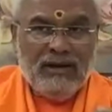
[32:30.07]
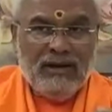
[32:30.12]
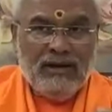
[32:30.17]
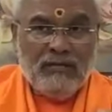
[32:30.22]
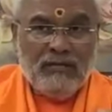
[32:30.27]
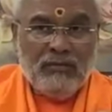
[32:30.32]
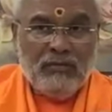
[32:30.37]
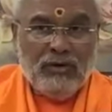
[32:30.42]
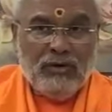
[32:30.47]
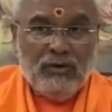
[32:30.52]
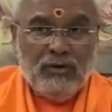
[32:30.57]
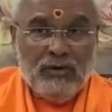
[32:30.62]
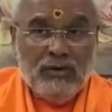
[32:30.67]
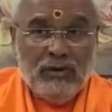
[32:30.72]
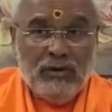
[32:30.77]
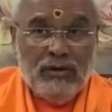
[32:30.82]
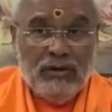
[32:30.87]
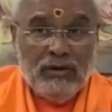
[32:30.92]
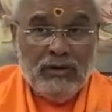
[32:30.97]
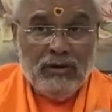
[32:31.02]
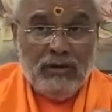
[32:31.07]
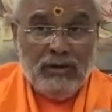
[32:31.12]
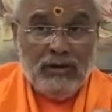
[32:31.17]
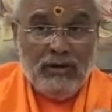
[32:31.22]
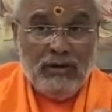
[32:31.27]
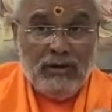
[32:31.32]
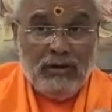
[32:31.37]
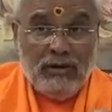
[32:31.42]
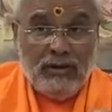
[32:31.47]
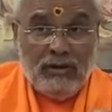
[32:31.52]
about
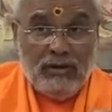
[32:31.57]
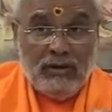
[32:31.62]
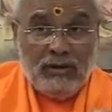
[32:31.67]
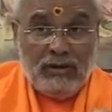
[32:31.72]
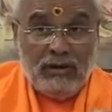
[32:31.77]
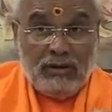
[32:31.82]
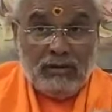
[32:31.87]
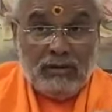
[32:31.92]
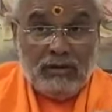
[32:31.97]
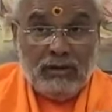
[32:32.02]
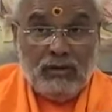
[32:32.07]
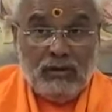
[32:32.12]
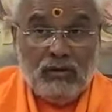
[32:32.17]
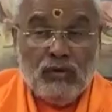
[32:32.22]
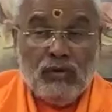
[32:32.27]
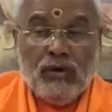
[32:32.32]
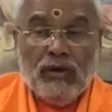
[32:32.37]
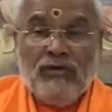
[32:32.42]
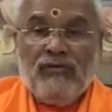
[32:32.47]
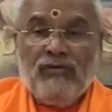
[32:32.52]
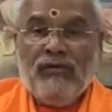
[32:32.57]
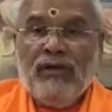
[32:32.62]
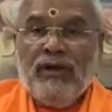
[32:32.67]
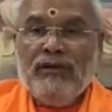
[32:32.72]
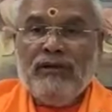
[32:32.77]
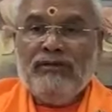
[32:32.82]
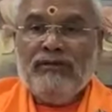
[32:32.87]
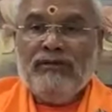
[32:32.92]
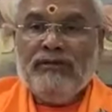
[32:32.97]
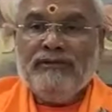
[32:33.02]
the goal of
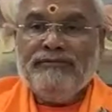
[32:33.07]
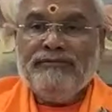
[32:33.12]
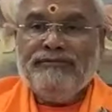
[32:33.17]
life.